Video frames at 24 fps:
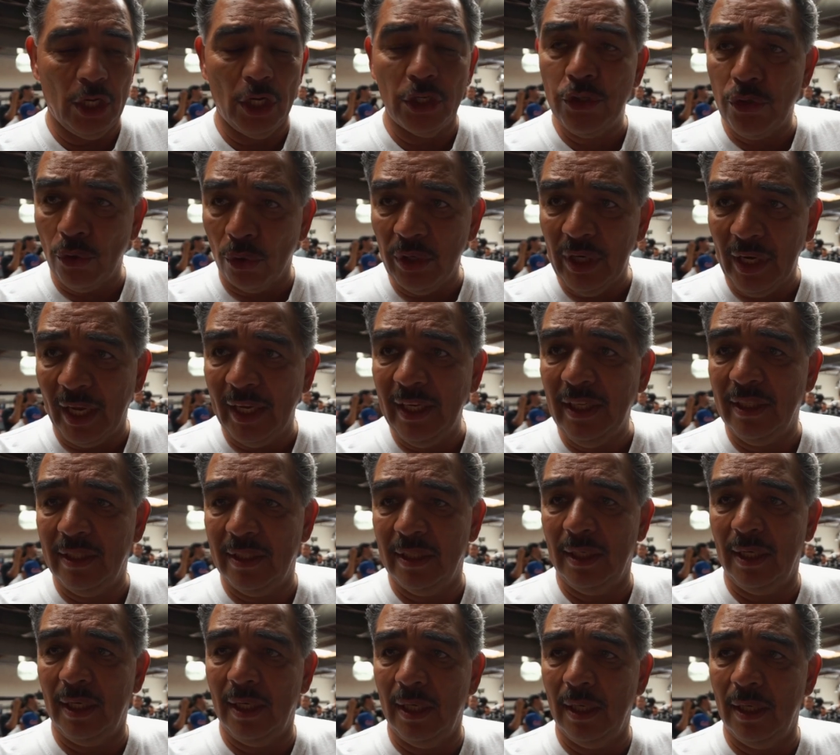a short night.
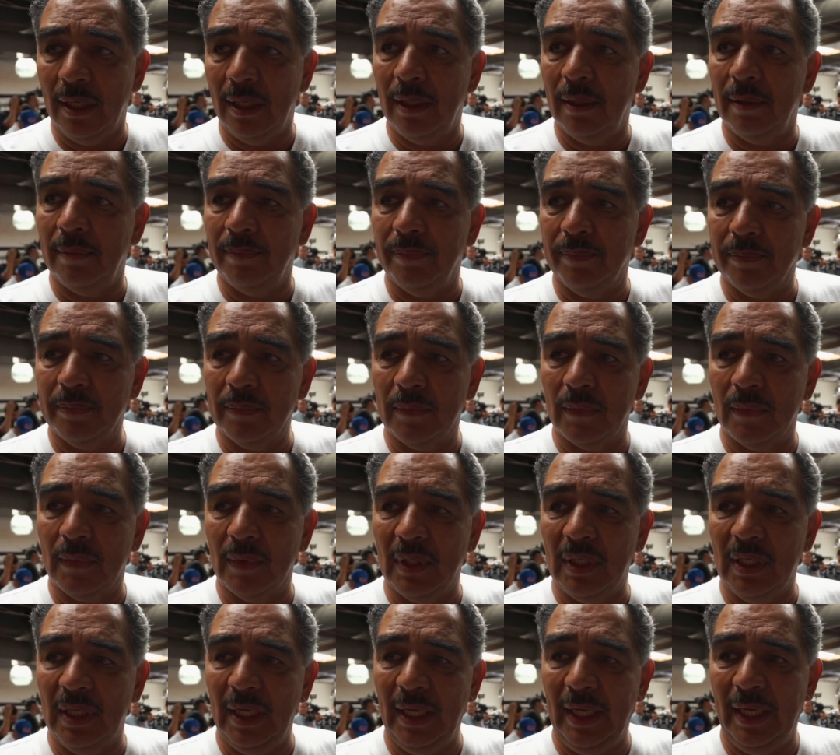
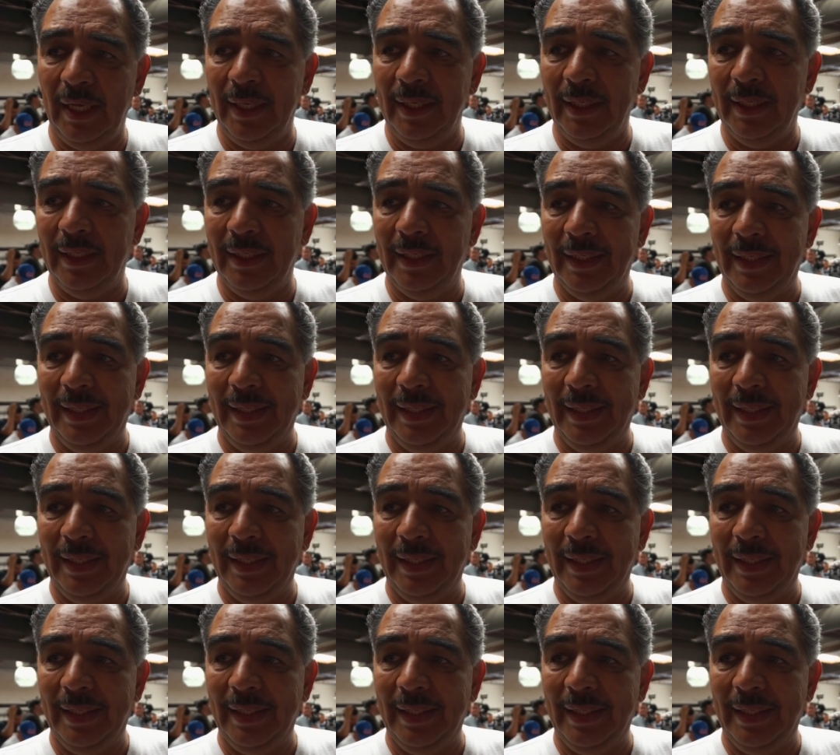And